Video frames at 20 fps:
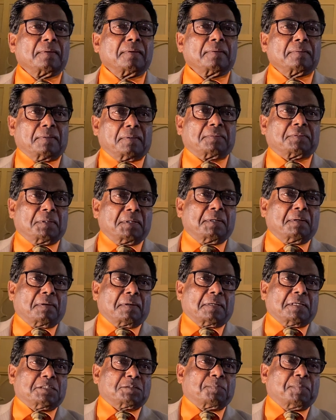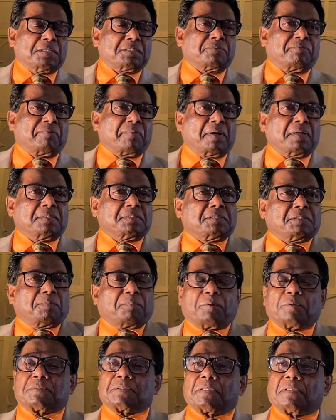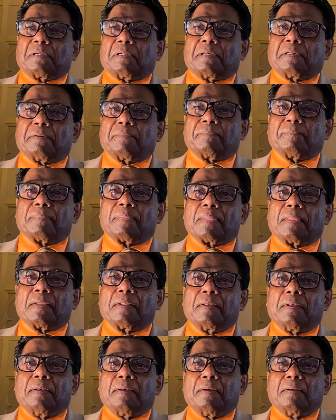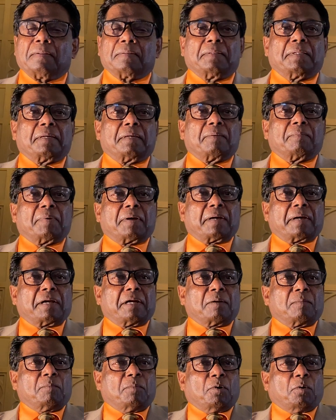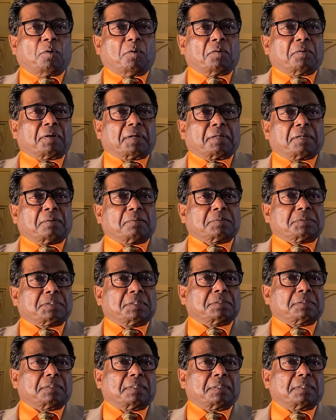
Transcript: The three are his best friends, supposedly. They had more accusa-